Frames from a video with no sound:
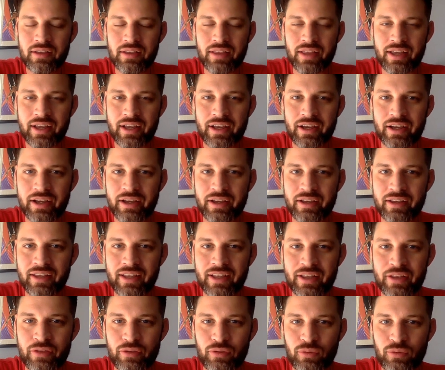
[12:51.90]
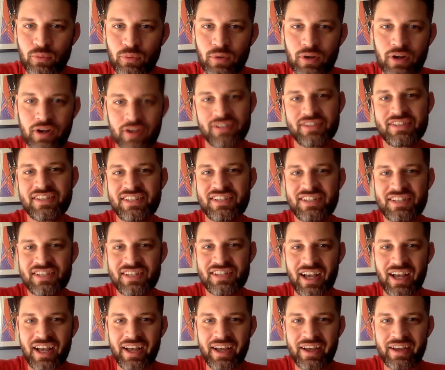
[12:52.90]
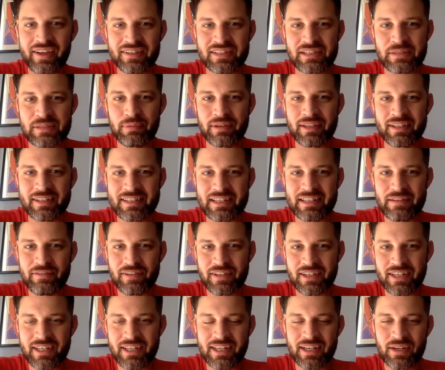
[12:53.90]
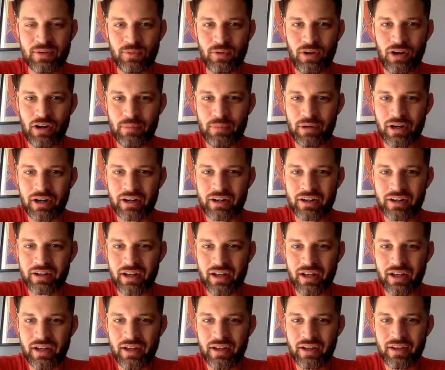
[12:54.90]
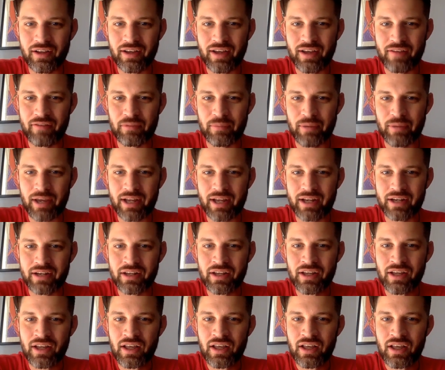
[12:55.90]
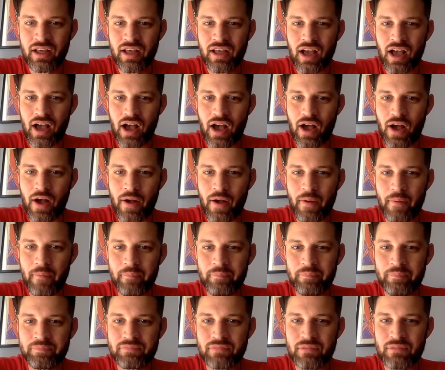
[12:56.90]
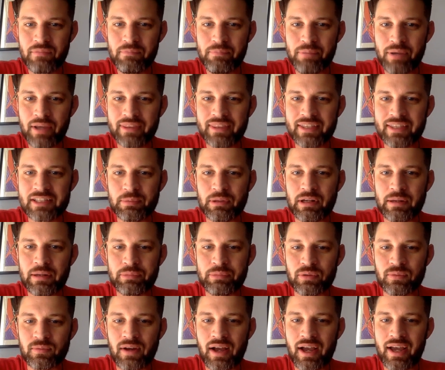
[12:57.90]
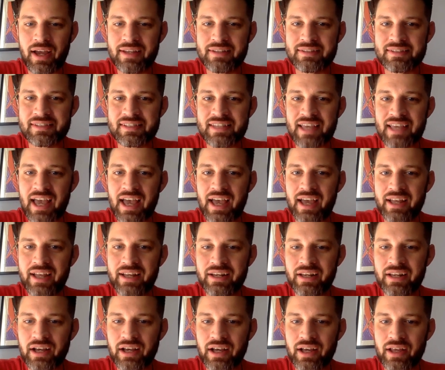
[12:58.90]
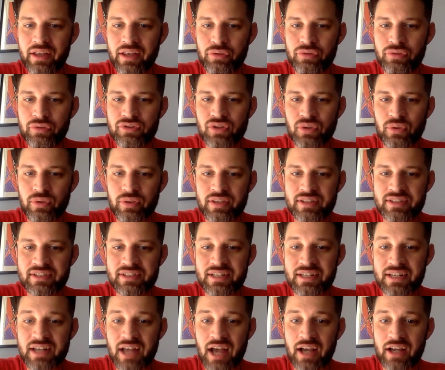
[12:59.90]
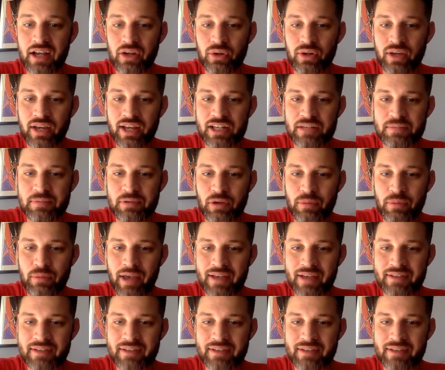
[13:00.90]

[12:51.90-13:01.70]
like uh, like the worst uh, split DVD at Walmart uh, ever made. um, but they split up the rights, and uh, so this did not go to HBO